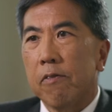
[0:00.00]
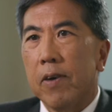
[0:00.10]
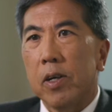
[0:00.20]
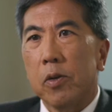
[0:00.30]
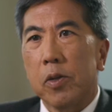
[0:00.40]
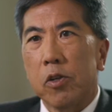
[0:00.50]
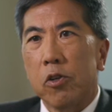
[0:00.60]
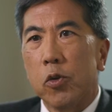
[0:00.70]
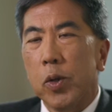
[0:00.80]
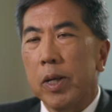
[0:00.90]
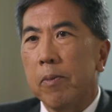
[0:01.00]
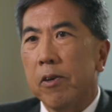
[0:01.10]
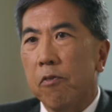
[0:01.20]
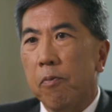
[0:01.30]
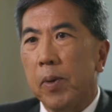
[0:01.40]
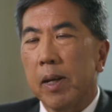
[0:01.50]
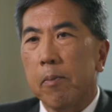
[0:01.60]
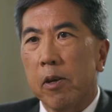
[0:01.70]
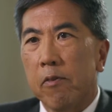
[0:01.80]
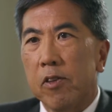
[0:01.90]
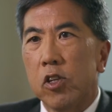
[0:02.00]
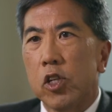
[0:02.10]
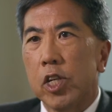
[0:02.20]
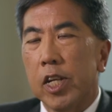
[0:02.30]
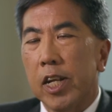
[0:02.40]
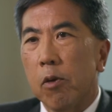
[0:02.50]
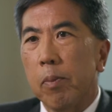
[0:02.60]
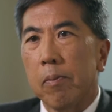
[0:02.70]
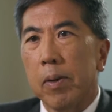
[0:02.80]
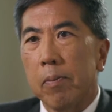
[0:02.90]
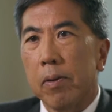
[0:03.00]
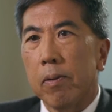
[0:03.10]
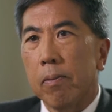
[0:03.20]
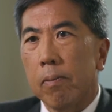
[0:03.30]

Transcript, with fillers: to follow their dream of becoming a physician and helping people.